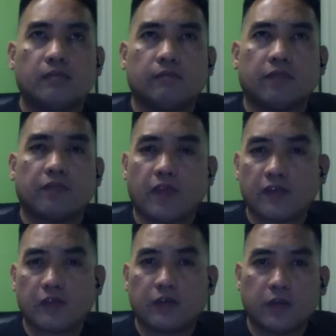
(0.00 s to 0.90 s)

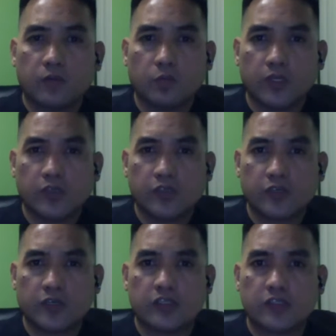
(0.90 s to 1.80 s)
February when you
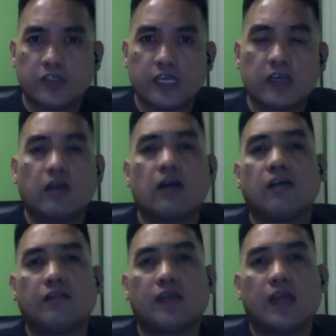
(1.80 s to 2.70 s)
started to take
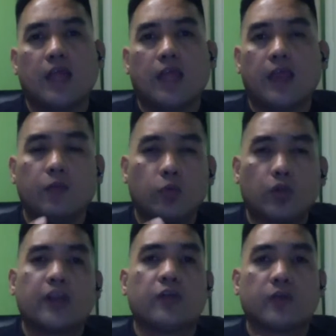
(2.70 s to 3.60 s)
off and
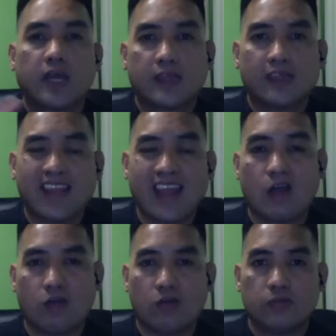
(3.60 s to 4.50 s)
where you're at
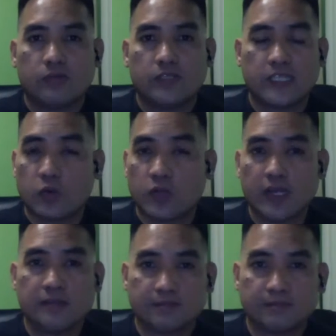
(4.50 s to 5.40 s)
now? Is that okay?